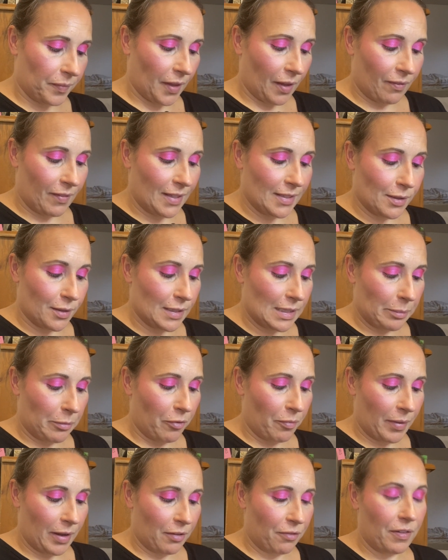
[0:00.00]
these are some
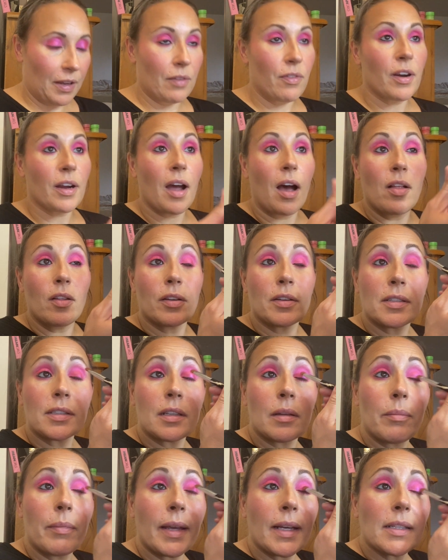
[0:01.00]
of my favorite colors
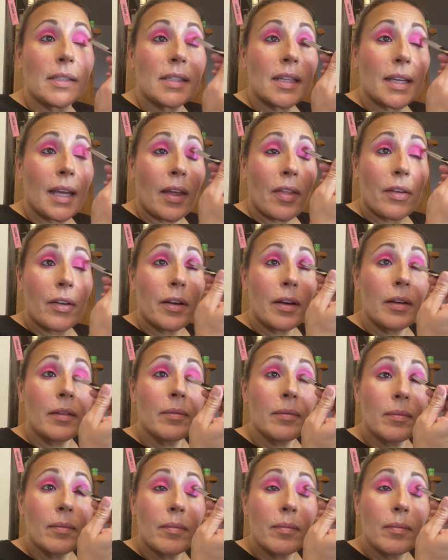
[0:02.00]
to mix together.